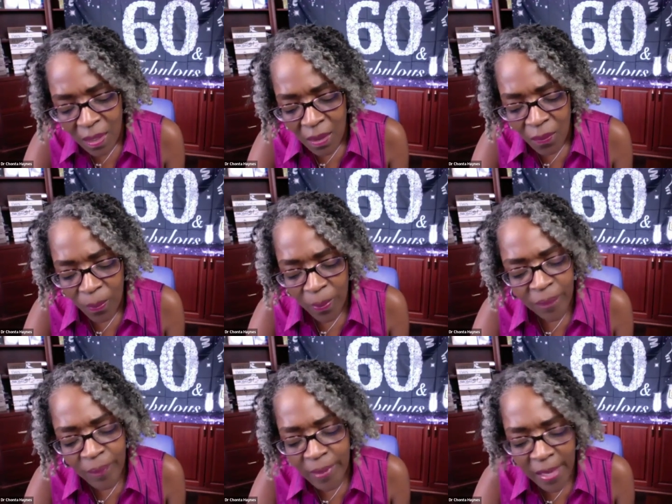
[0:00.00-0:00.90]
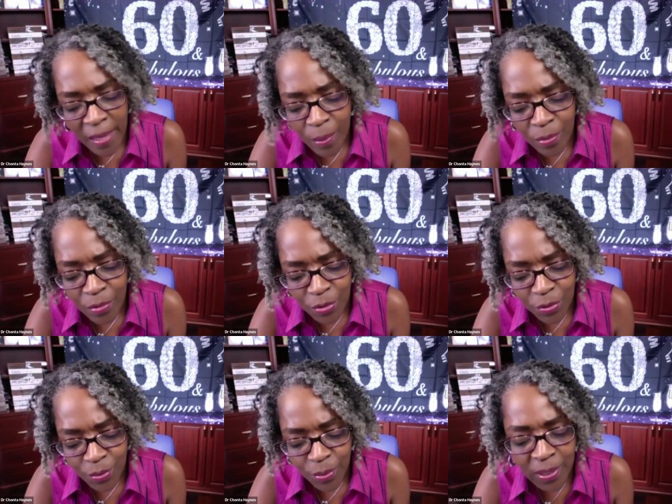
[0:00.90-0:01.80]
We've been able to
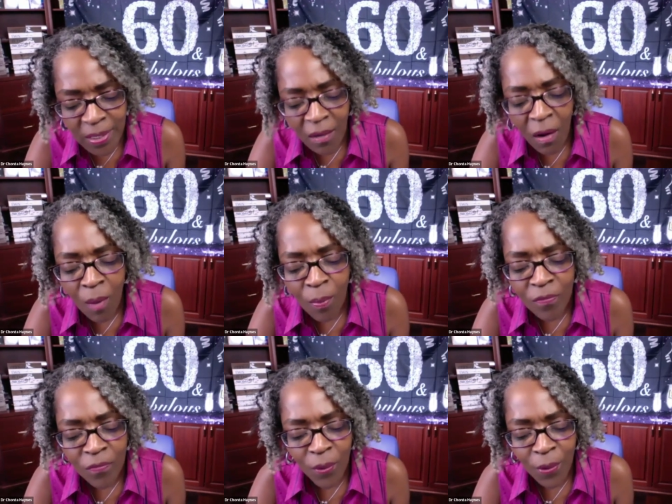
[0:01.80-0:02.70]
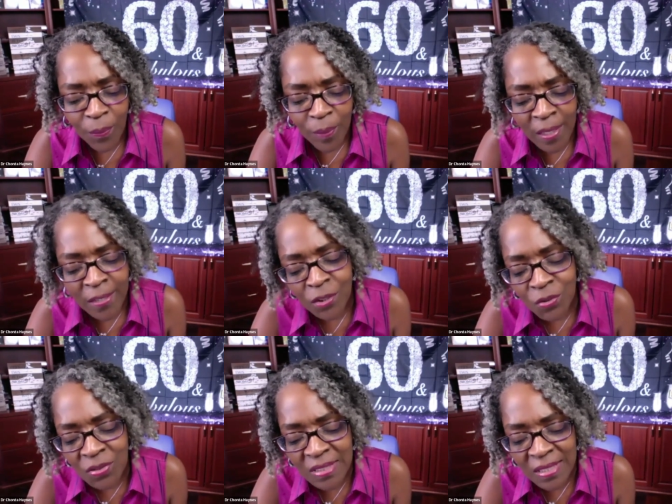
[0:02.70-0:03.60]
bring it all before you because you
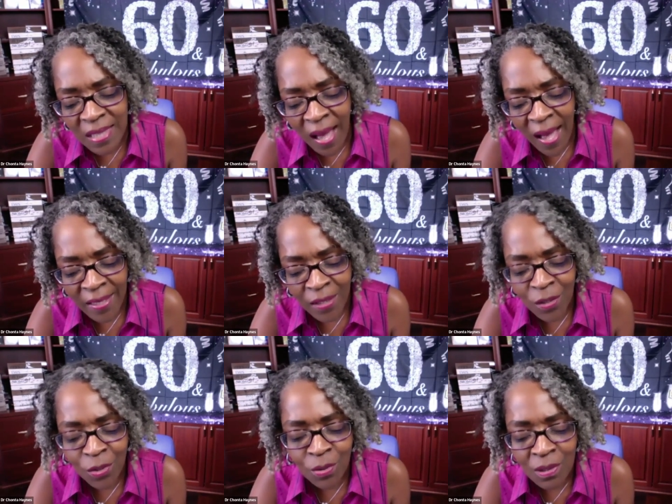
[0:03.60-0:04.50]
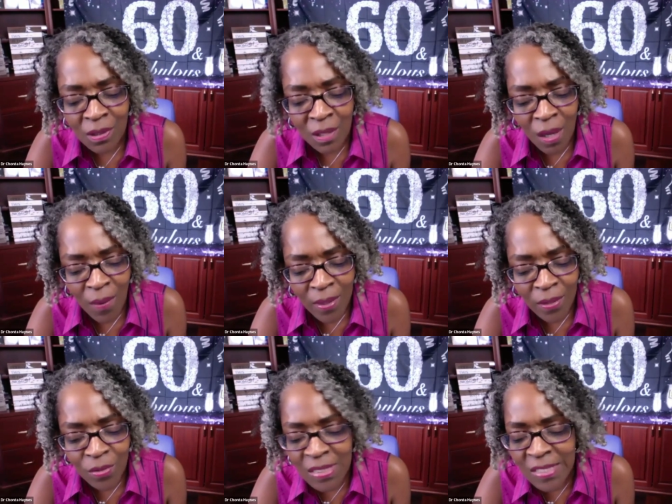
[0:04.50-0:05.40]
sit high and you look low and
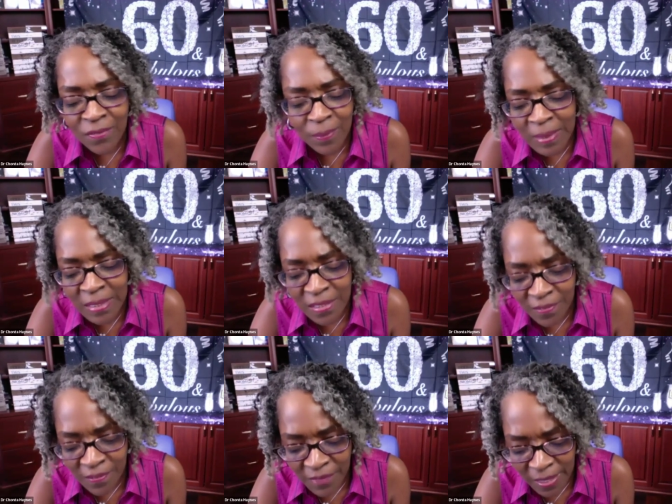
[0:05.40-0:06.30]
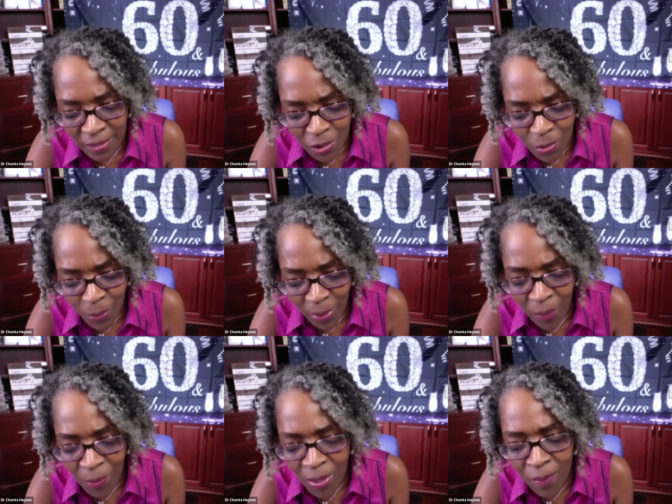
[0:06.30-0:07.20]
you see from a different vantage point. And
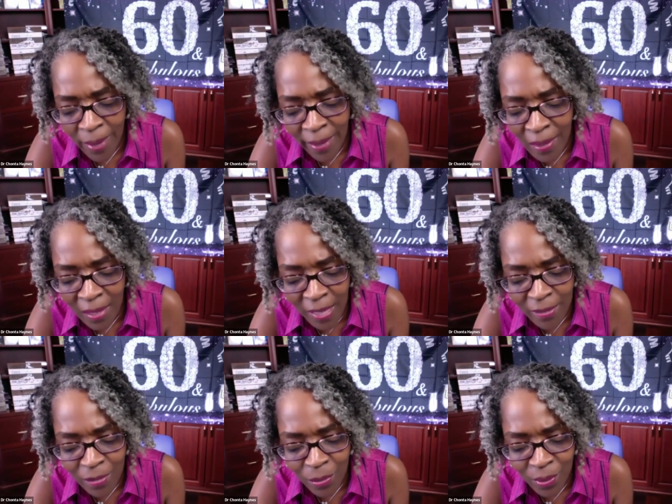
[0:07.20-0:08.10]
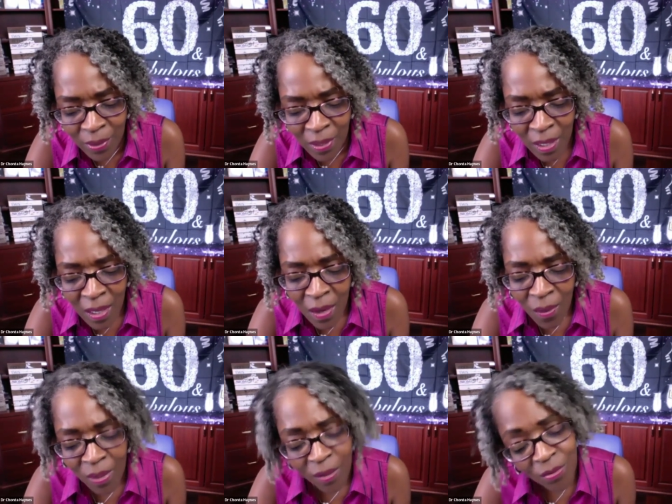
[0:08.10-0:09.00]
we recognize, Lord,
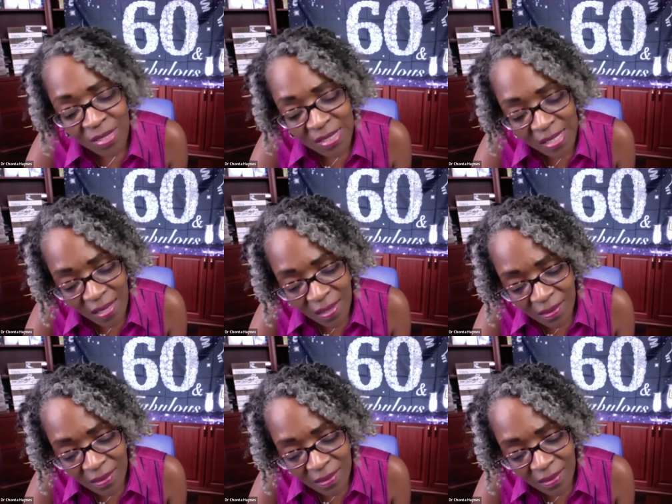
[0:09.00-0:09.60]
where you sit